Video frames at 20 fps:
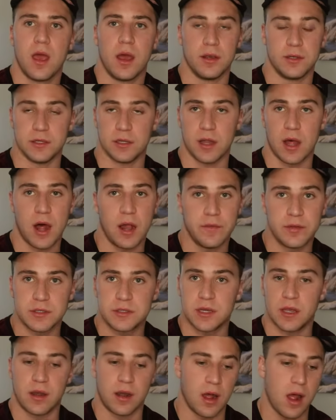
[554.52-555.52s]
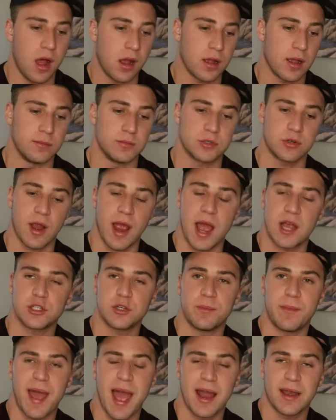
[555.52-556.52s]
Until all of a sudden it all comes
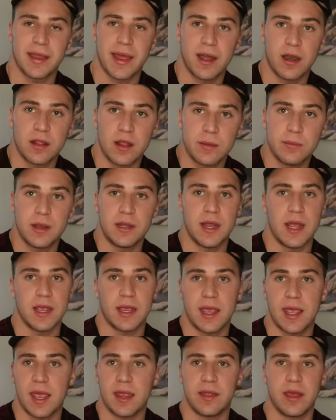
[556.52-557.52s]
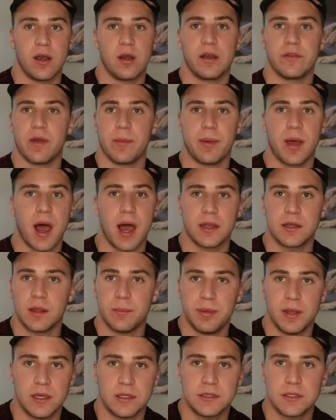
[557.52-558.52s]
crashing back down on them and they don't have a pot
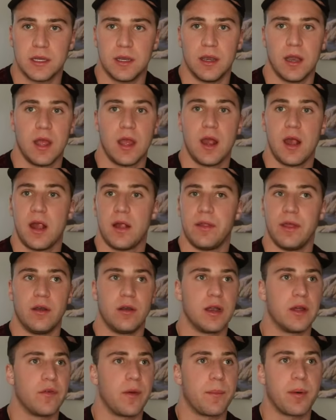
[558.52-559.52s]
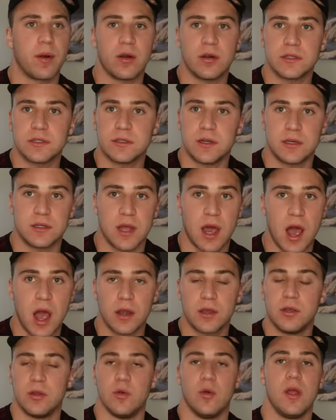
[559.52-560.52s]
to piss in. They don't have a person to
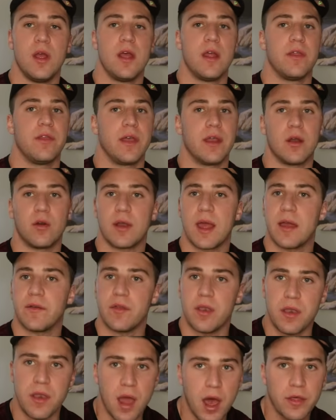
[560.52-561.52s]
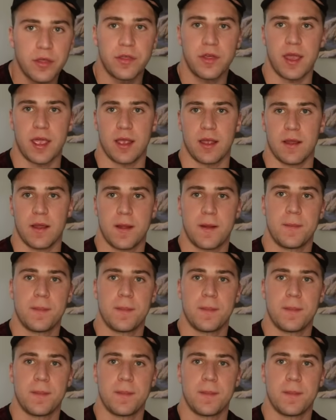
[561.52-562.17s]
talk to. They don't have nothing.